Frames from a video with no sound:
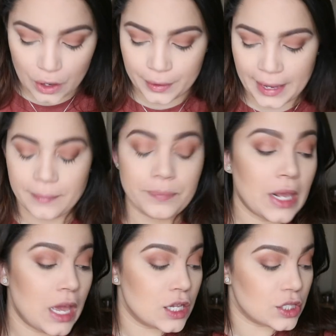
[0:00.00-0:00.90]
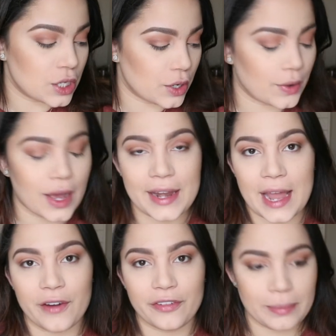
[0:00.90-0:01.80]
Okay, so
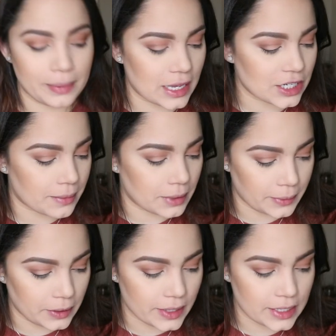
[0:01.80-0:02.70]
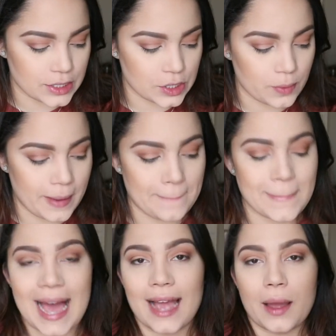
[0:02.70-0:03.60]
now for blush, I'm going to be going into my
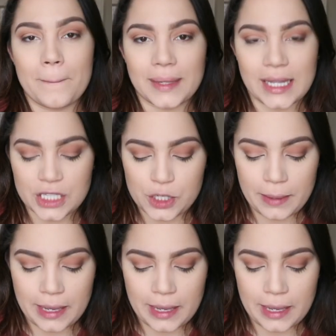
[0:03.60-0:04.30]
MAC Blush